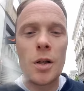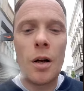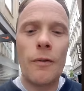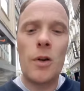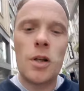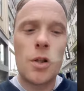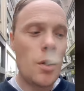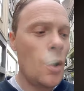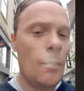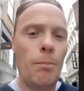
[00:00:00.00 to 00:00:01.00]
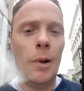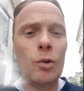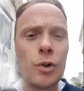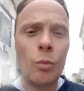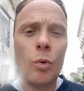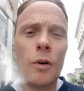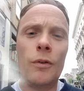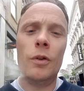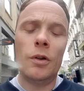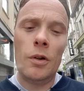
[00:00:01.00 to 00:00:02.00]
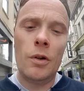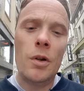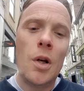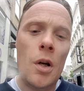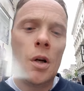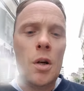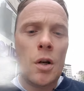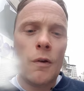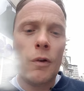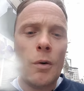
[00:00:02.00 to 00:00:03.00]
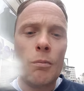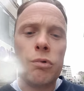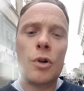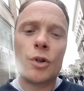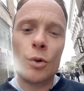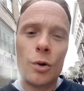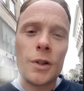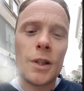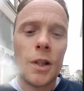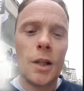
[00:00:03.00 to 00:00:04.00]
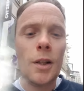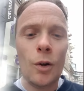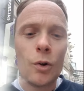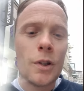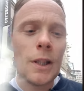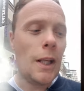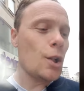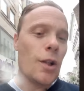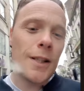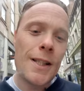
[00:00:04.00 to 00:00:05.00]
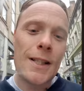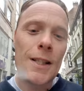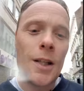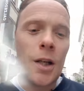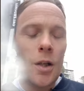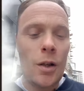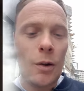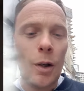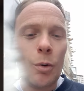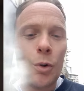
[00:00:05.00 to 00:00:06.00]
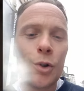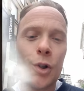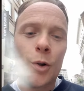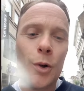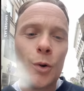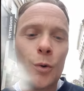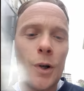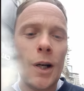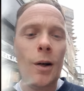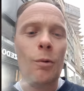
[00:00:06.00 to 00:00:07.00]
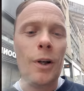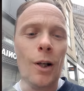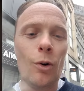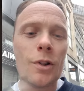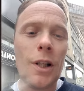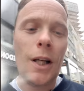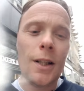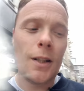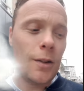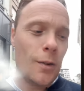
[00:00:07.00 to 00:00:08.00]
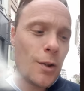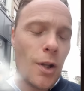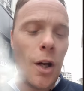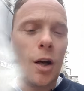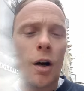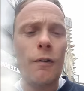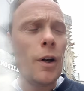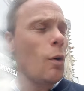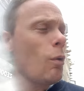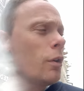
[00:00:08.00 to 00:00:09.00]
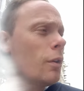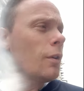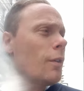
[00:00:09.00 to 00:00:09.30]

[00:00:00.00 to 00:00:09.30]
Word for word: our first Belgian waffle from Brussels and it looks delicious. I will show you now what it looks like. It's a Oreo one.